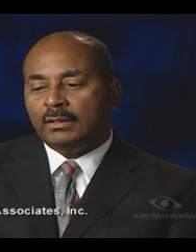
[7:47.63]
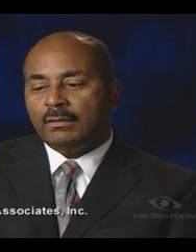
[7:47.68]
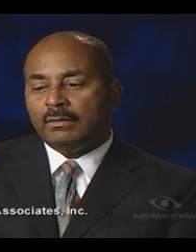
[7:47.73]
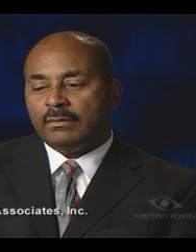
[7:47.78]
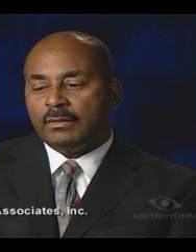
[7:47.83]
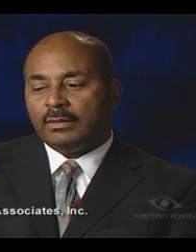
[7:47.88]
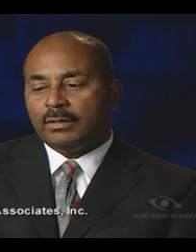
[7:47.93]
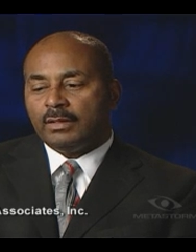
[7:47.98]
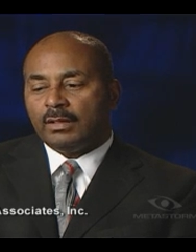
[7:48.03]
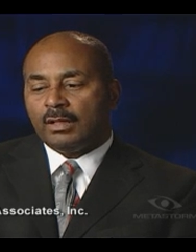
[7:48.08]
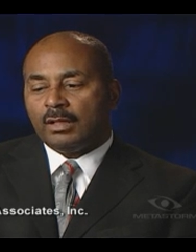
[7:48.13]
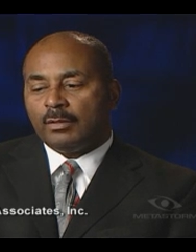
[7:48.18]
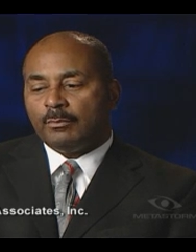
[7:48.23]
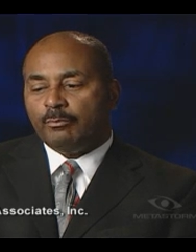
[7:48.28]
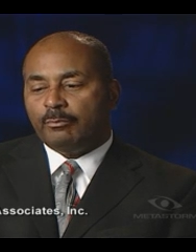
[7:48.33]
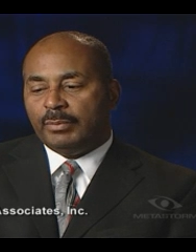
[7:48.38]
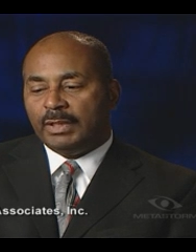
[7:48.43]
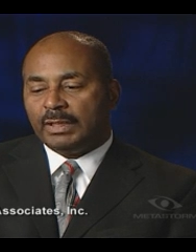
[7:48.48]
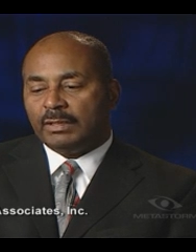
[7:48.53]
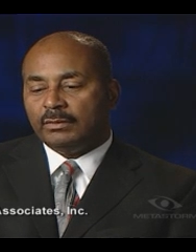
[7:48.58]
there are
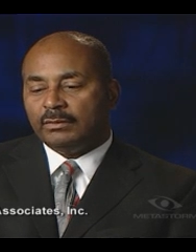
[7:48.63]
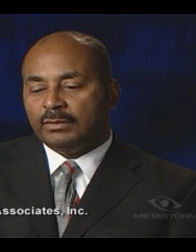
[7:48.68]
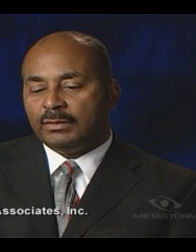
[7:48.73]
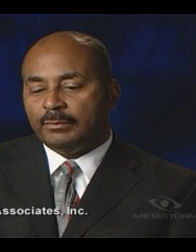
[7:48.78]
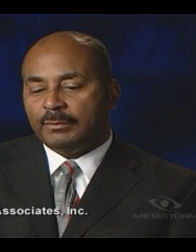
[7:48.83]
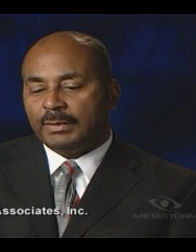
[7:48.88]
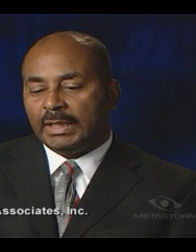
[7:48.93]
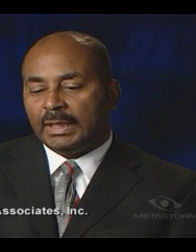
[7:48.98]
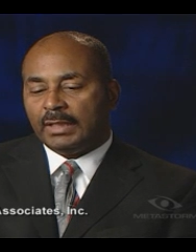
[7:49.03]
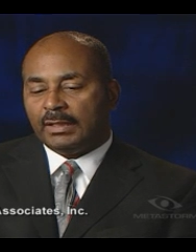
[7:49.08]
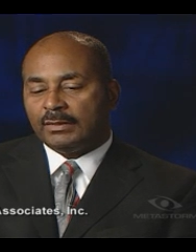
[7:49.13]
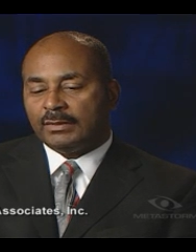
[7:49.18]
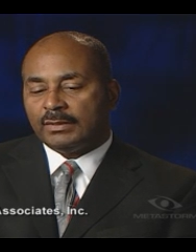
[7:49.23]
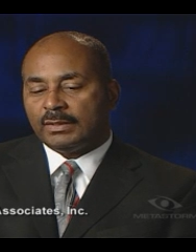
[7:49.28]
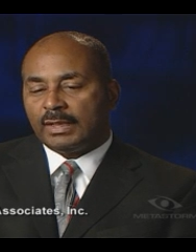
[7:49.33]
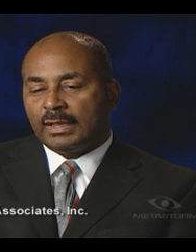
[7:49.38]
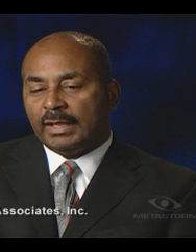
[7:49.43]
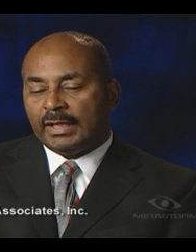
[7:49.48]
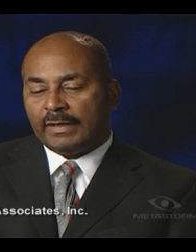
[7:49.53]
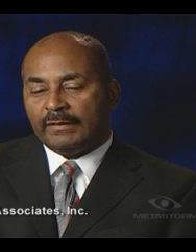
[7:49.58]
bigger demands
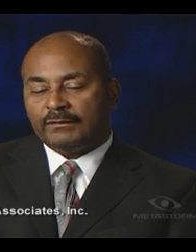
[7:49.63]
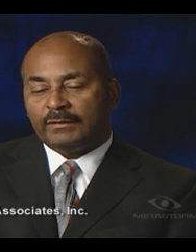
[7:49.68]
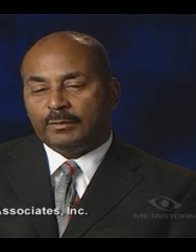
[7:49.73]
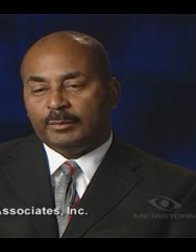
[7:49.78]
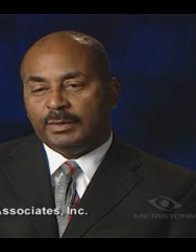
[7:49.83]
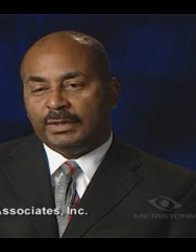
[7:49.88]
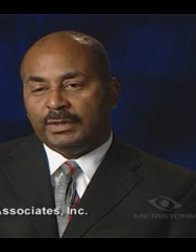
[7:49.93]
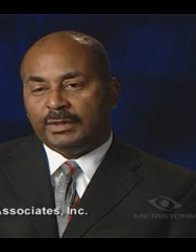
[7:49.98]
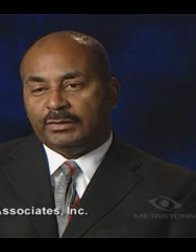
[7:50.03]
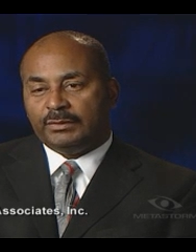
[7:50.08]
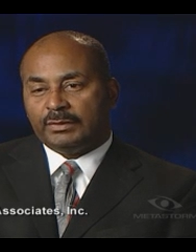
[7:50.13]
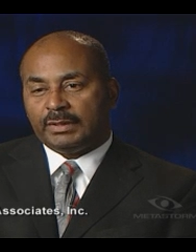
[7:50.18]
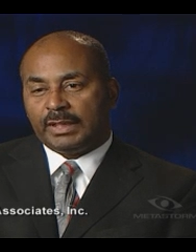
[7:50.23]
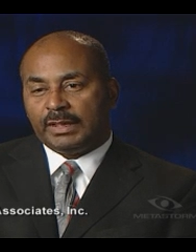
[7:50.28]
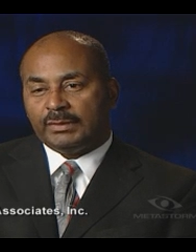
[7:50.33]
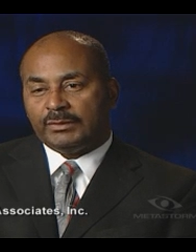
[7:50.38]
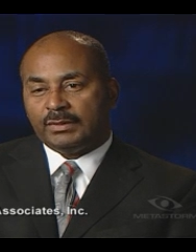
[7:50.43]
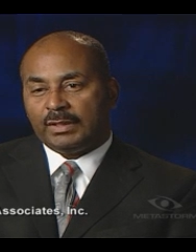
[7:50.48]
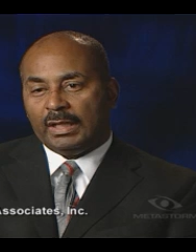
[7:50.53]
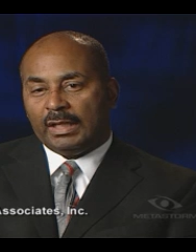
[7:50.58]
that have to be
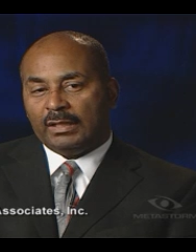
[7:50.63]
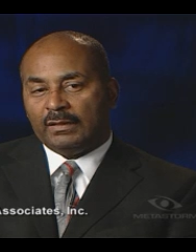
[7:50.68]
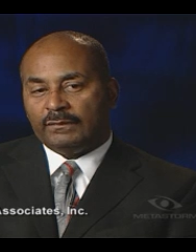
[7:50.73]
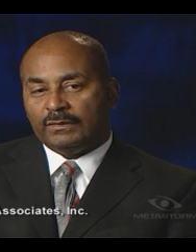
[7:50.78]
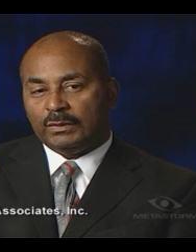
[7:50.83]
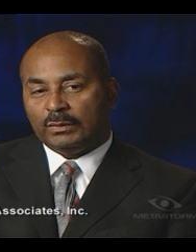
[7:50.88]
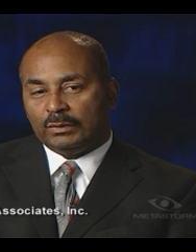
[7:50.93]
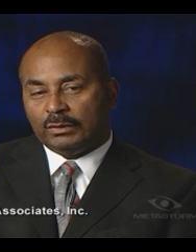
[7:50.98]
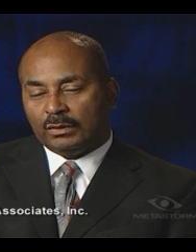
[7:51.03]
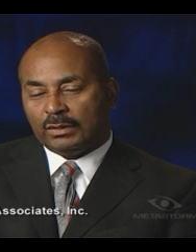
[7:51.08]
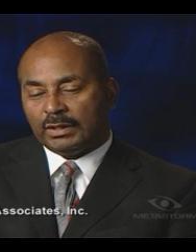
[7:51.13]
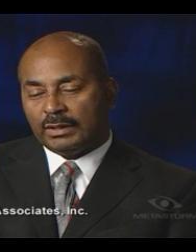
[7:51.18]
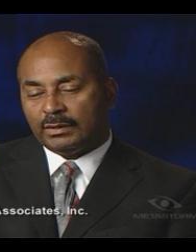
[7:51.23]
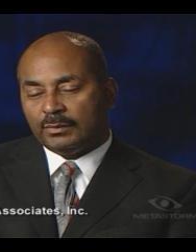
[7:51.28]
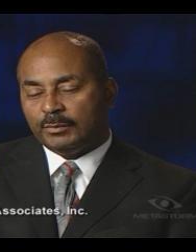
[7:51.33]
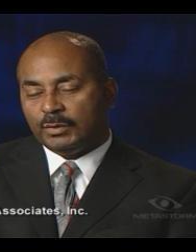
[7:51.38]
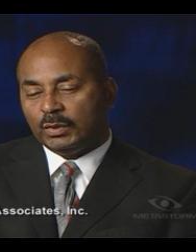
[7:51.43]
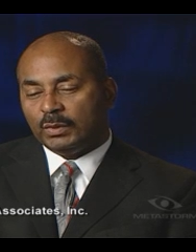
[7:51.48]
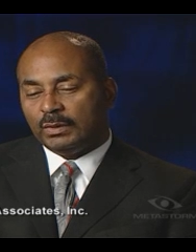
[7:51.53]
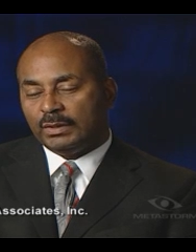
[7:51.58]
addressed, and if you look at
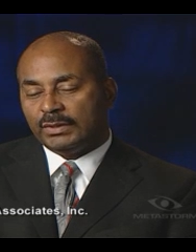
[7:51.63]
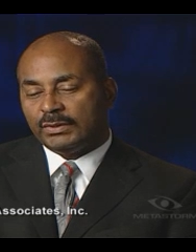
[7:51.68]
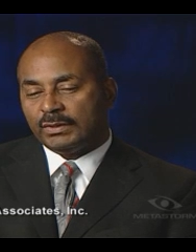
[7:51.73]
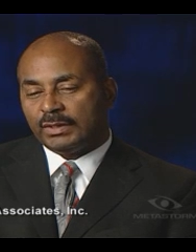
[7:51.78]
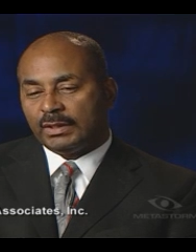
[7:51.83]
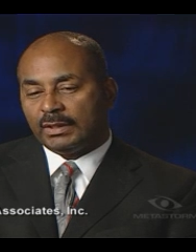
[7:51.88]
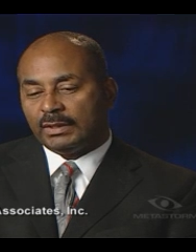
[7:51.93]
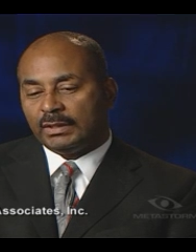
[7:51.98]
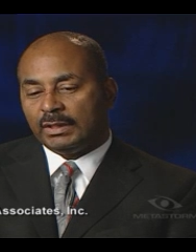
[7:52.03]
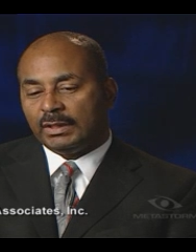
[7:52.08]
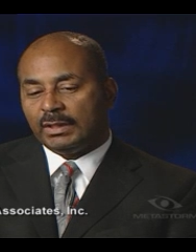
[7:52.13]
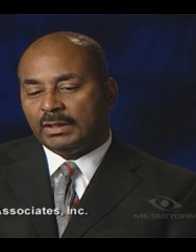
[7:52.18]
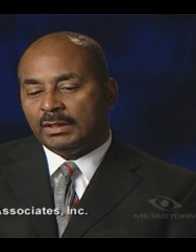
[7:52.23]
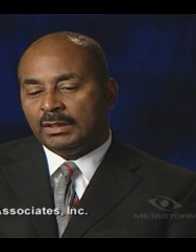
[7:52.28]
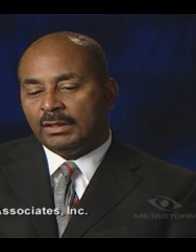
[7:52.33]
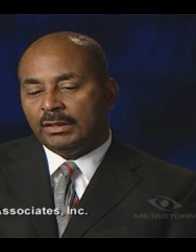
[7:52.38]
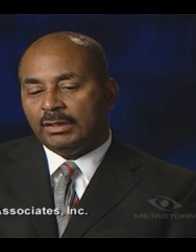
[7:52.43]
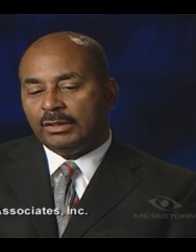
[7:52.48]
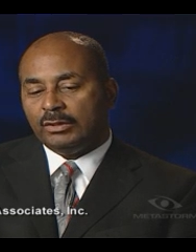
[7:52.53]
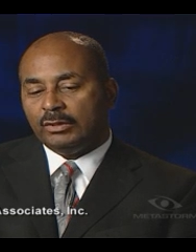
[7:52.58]
them holistically,
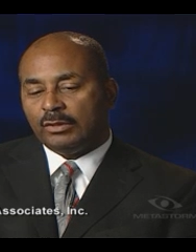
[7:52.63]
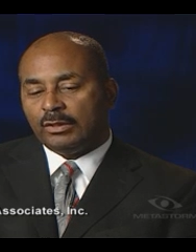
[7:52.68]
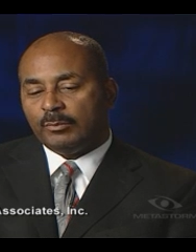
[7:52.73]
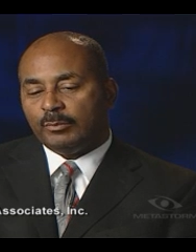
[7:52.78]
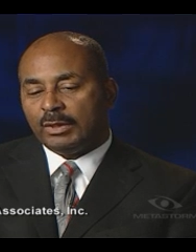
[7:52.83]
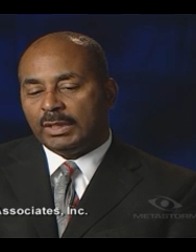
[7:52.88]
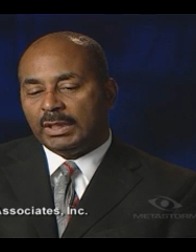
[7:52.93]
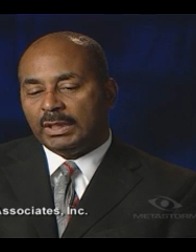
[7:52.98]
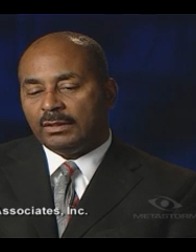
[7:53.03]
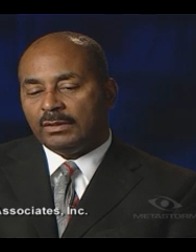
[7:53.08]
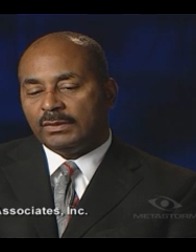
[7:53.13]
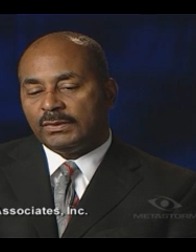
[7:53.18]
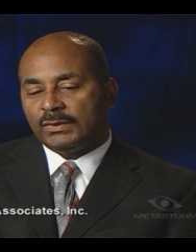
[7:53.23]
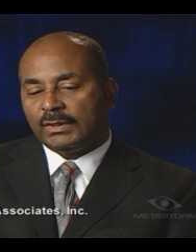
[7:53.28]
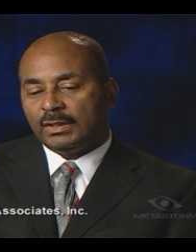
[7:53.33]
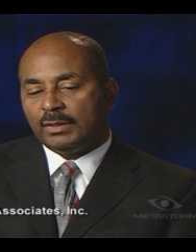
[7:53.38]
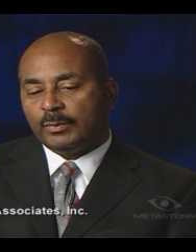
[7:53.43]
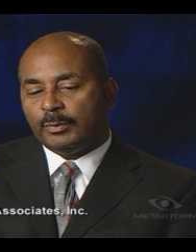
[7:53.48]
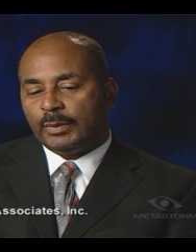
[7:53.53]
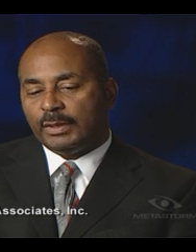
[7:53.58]
you can begin to
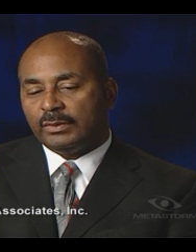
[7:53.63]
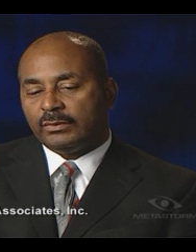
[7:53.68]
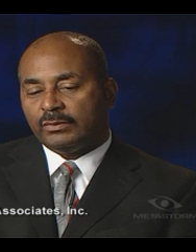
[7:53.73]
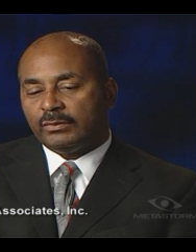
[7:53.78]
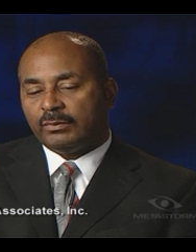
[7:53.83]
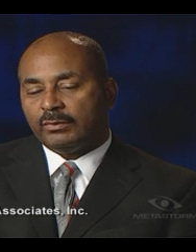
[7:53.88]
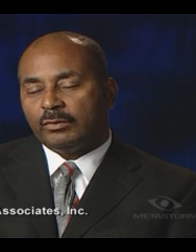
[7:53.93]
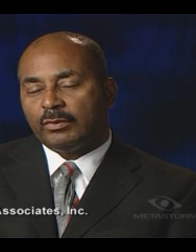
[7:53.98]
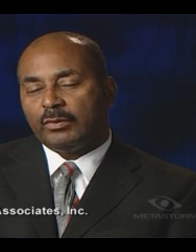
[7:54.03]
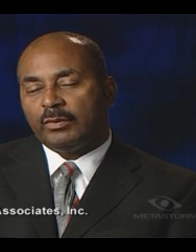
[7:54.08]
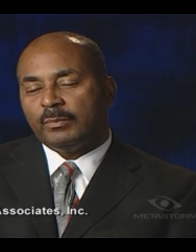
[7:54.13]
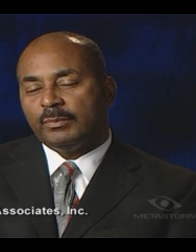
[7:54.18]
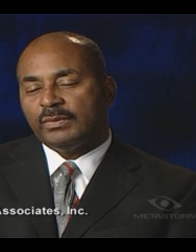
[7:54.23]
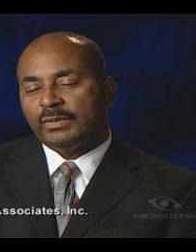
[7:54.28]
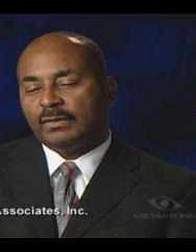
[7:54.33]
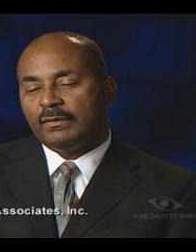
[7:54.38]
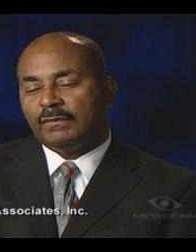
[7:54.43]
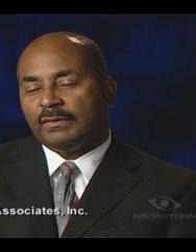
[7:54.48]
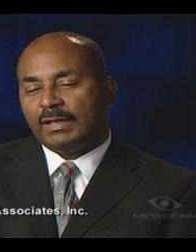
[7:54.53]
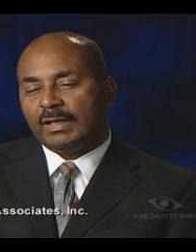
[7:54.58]
see the picture in terms
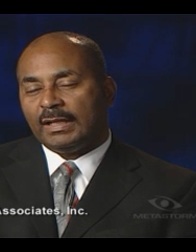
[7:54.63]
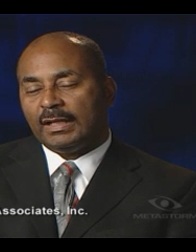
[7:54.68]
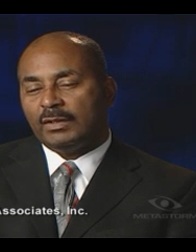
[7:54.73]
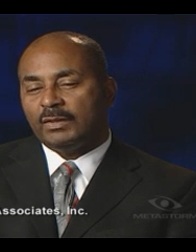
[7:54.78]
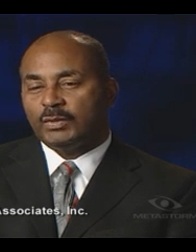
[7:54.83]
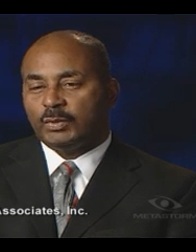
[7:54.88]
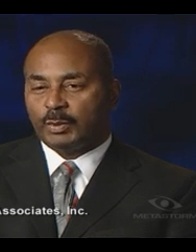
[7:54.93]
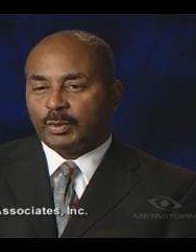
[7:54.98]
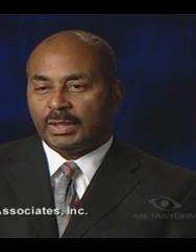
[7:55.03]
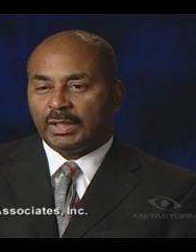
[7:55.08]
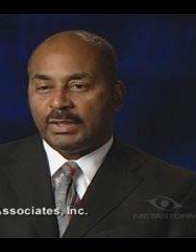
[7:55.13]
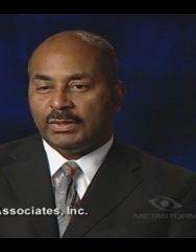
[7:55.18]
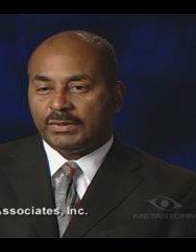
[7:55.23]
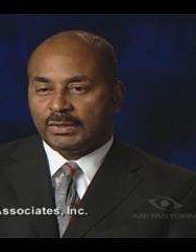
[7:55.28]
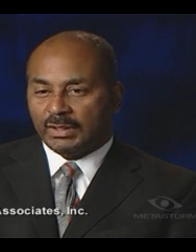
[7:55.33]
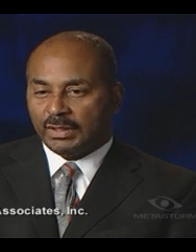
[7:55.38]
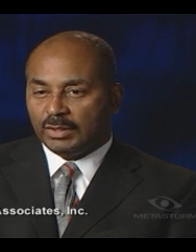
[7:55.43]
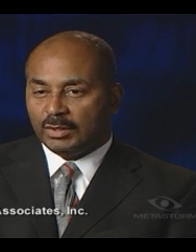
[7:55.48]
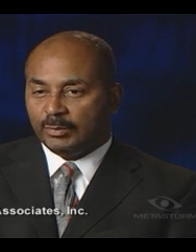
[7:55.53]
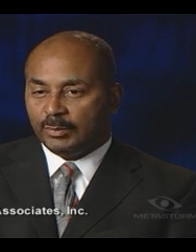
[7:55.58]
of how trades
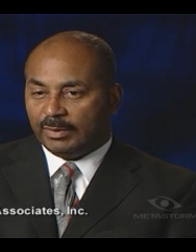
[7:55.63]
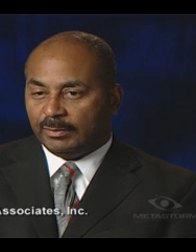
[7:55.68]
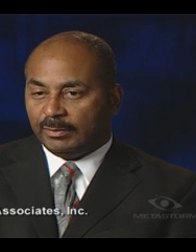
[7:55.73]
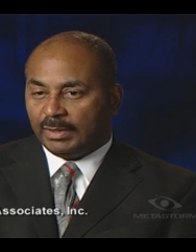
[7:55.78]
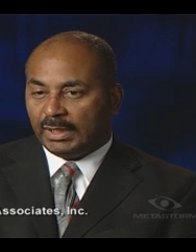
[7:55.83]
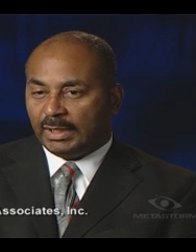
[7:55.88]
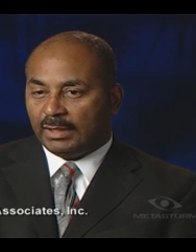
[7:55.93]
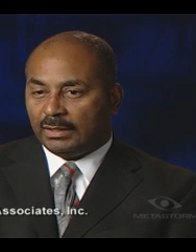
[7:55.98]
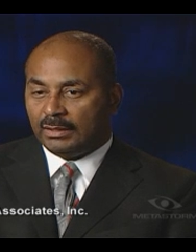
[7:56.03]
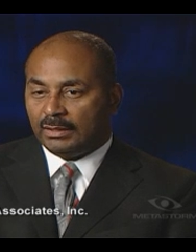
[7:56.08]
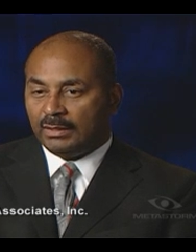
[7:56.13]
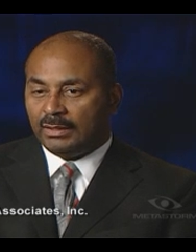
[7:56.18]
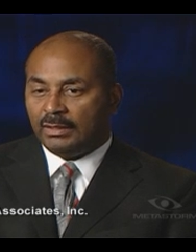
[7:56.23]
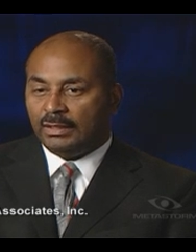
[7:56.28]
need to be made.